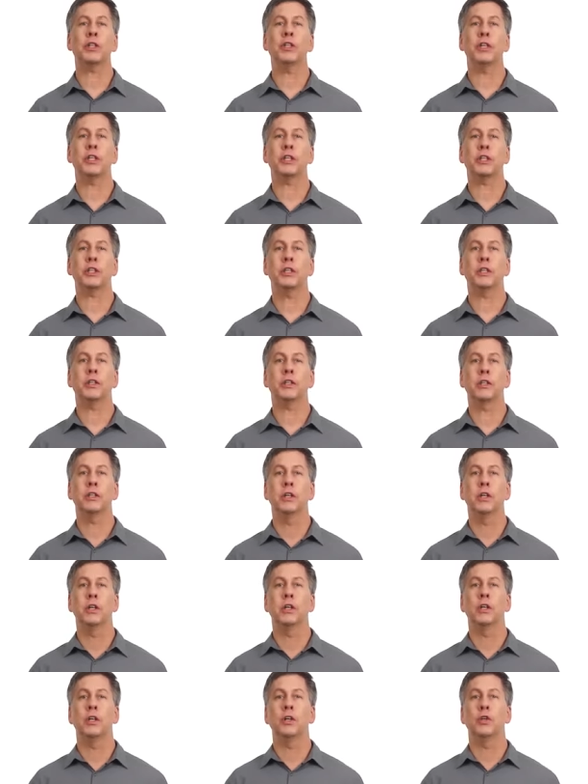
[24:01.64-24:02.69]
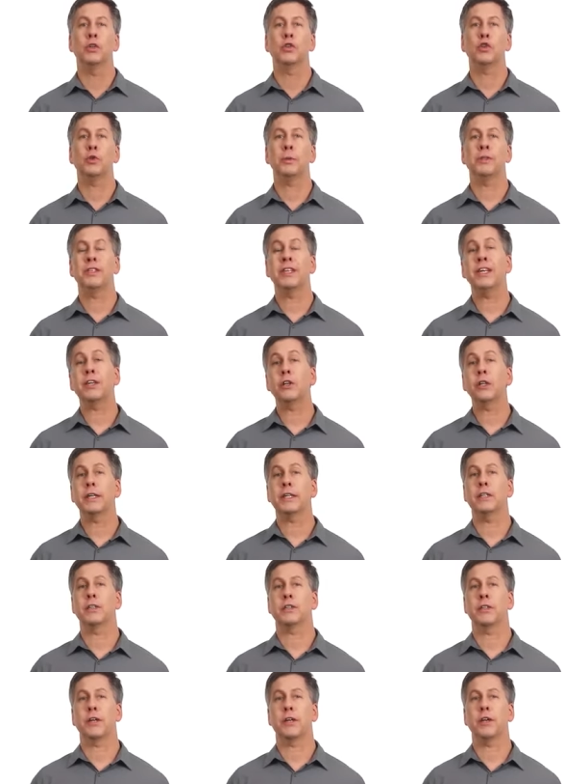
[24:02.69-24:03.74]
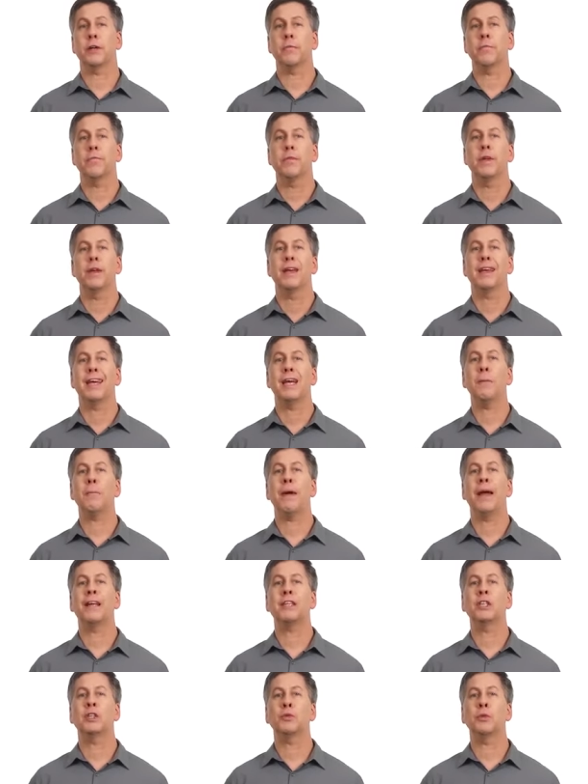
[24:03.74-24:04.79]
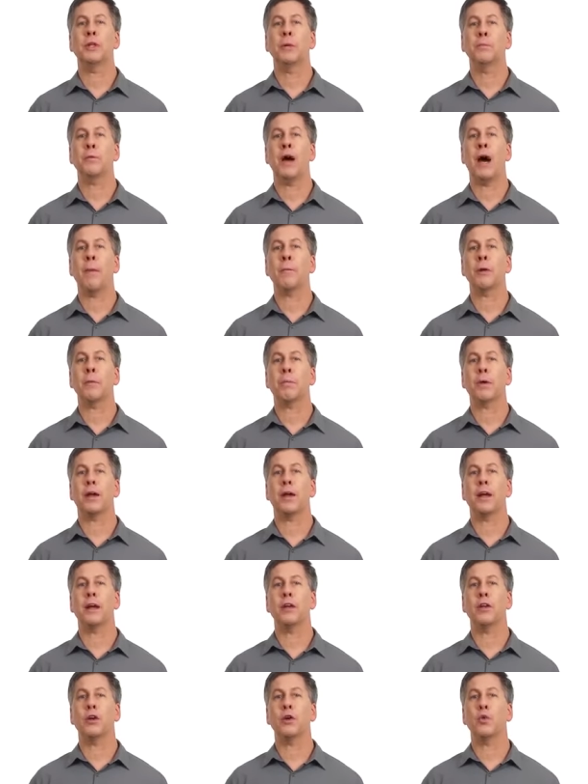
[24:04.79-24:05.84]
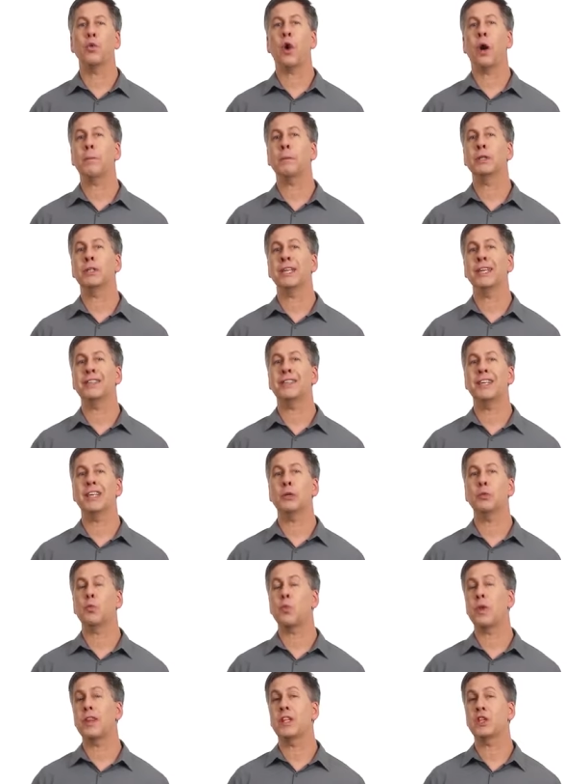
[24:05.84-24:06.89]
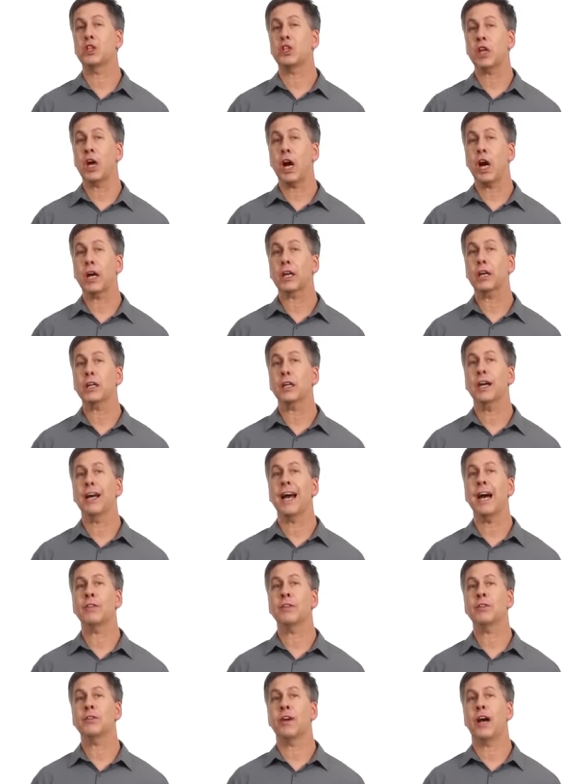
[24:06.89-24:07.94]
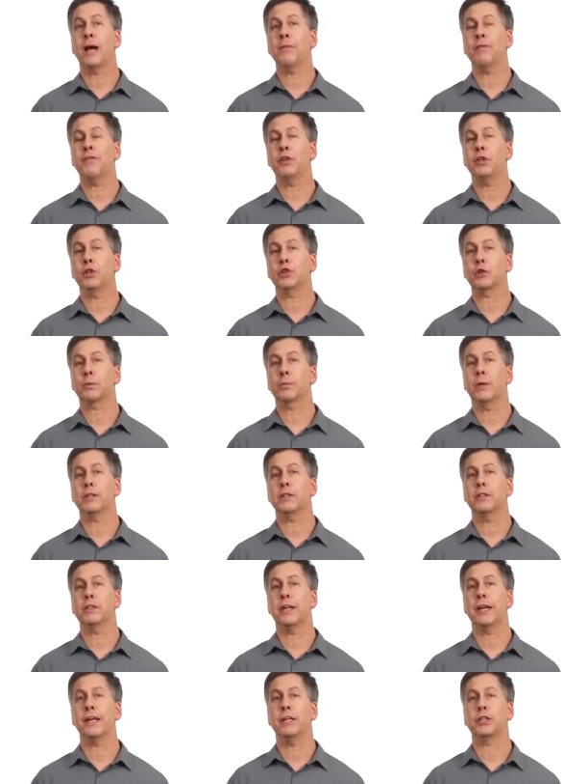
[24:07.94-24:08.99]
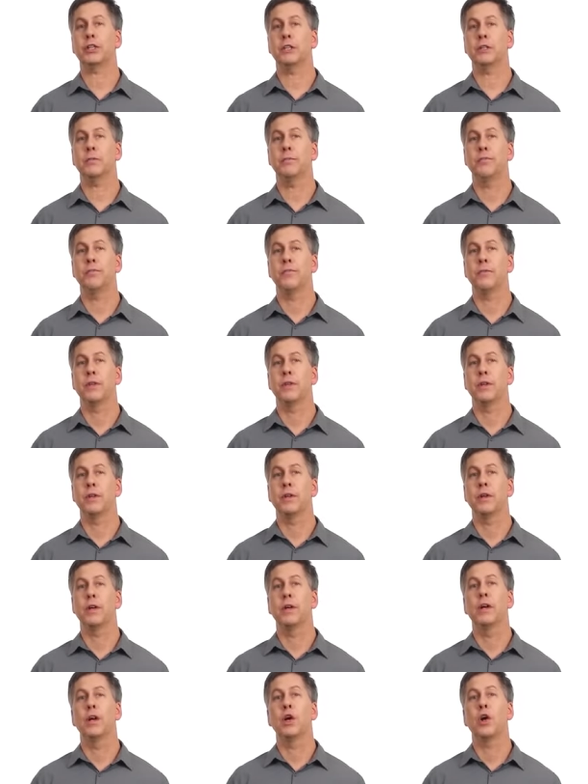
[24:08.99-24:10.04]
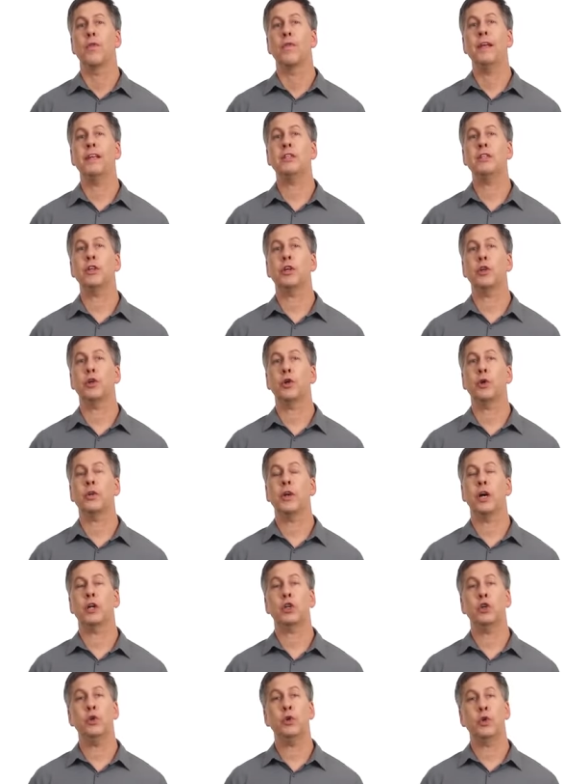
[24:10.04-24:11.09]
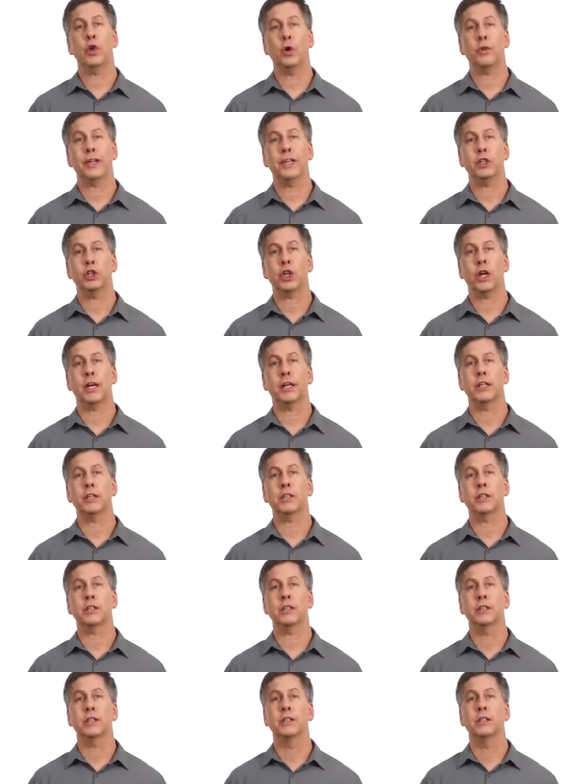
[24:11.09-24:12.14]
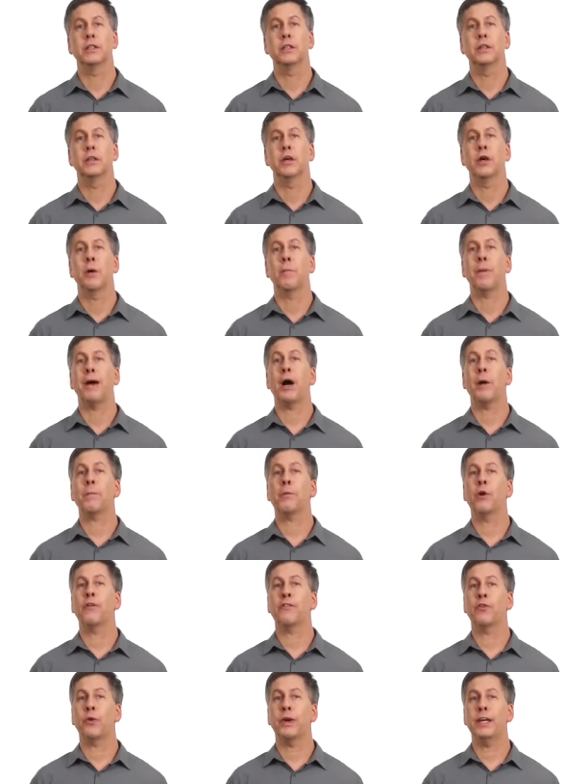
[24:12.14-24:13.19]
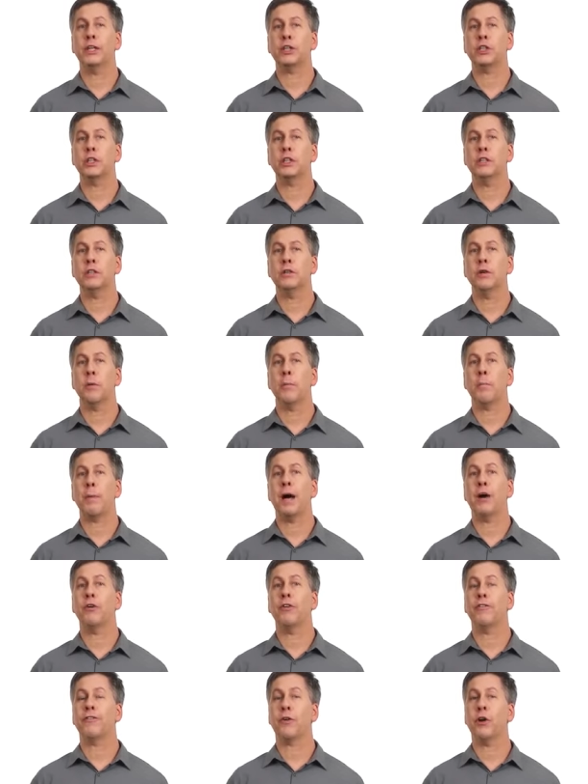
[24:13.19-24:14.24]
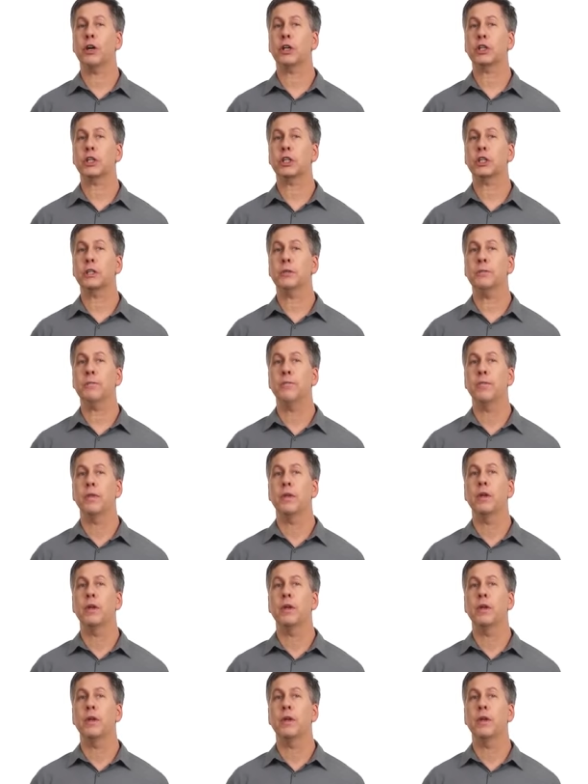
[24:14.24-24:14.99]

conditions to particularly consider in patients with abdominal pain who are presenting with shock at the time of initial presentation. These include acute cholangitis, bowel perforation, bowel infarction,